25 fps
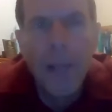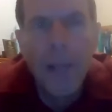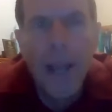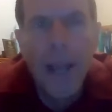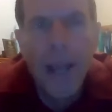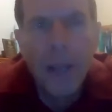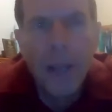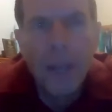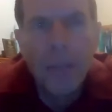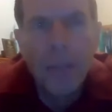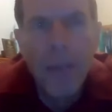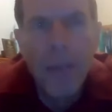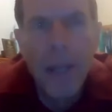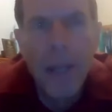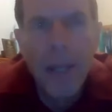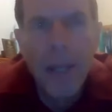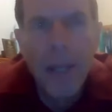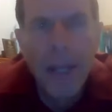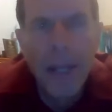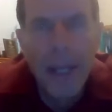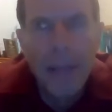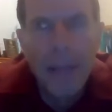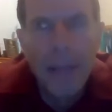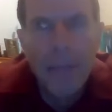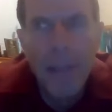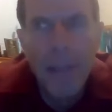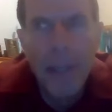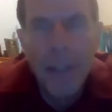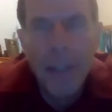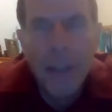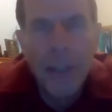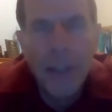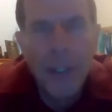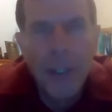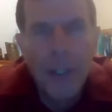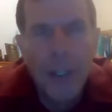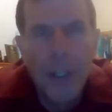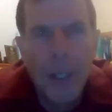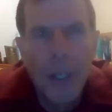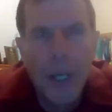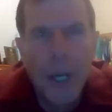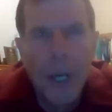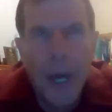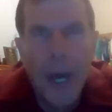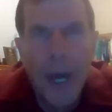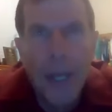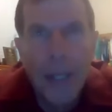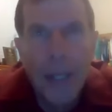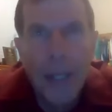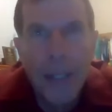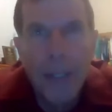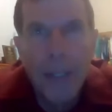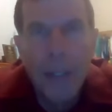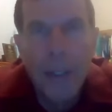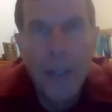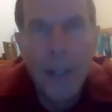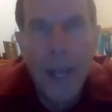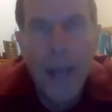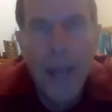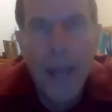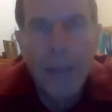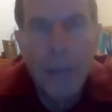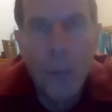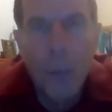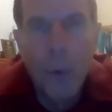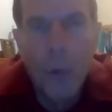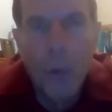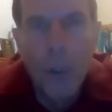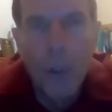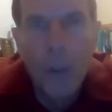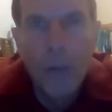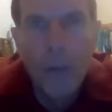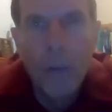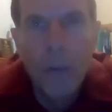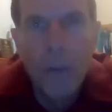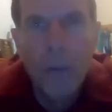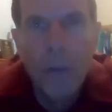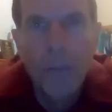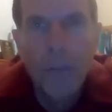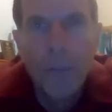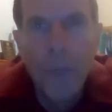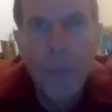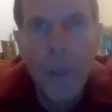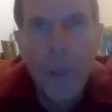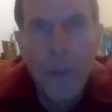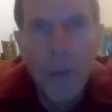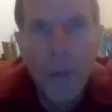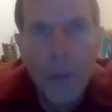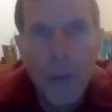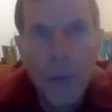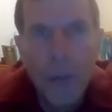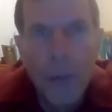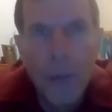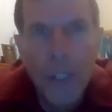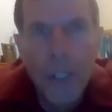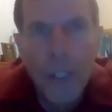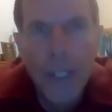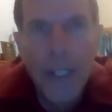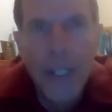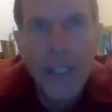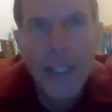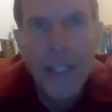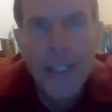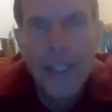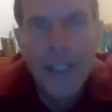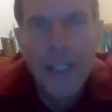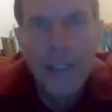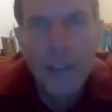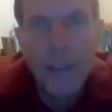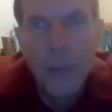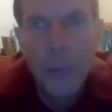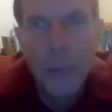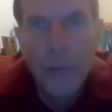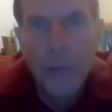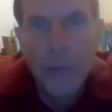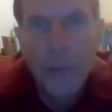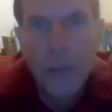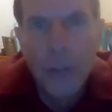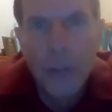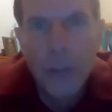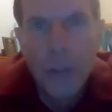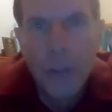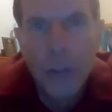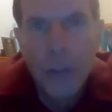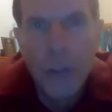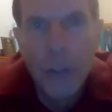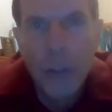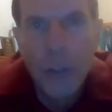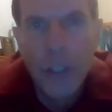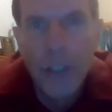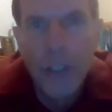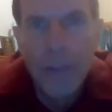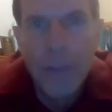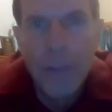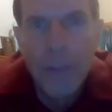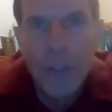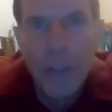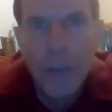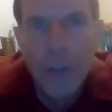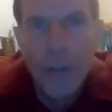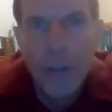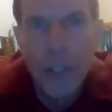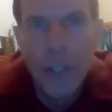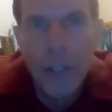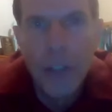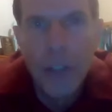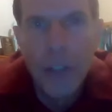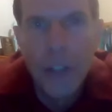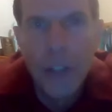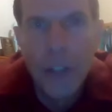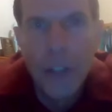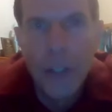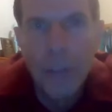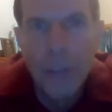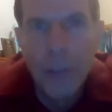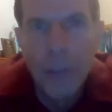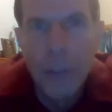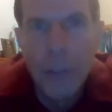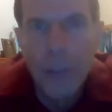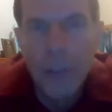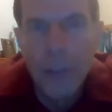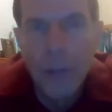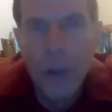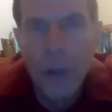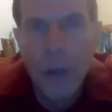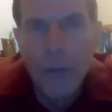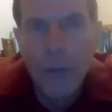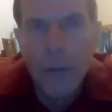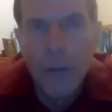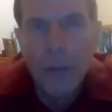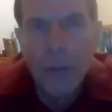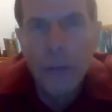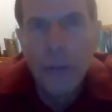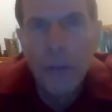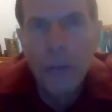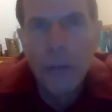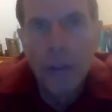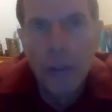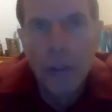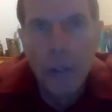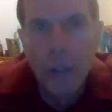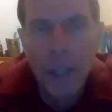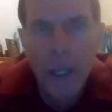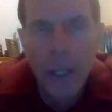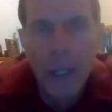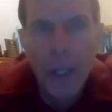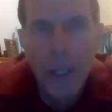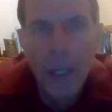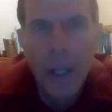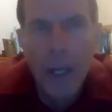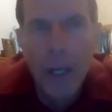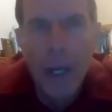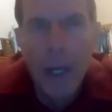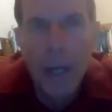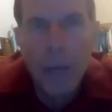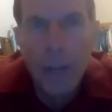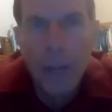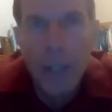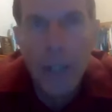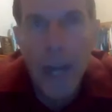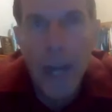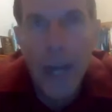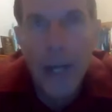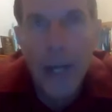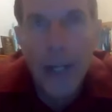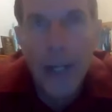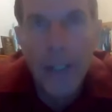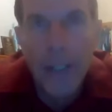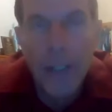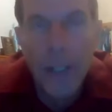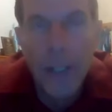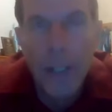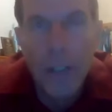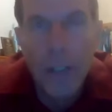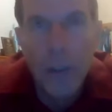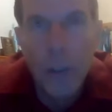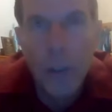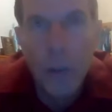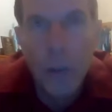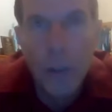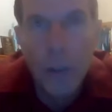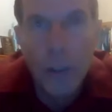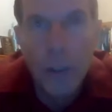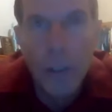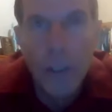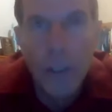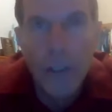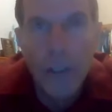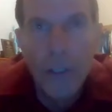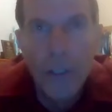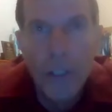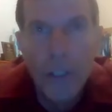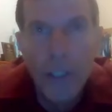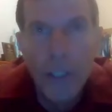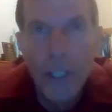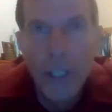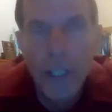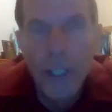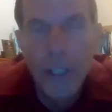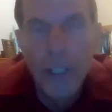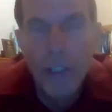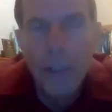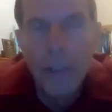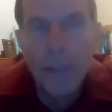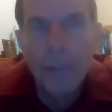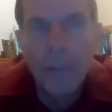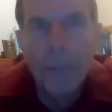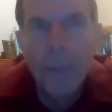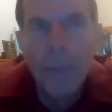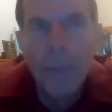As Megan had mentioned, I have worked 38 years with the Social Security Administration, a number of different offices. I retired earlier this year.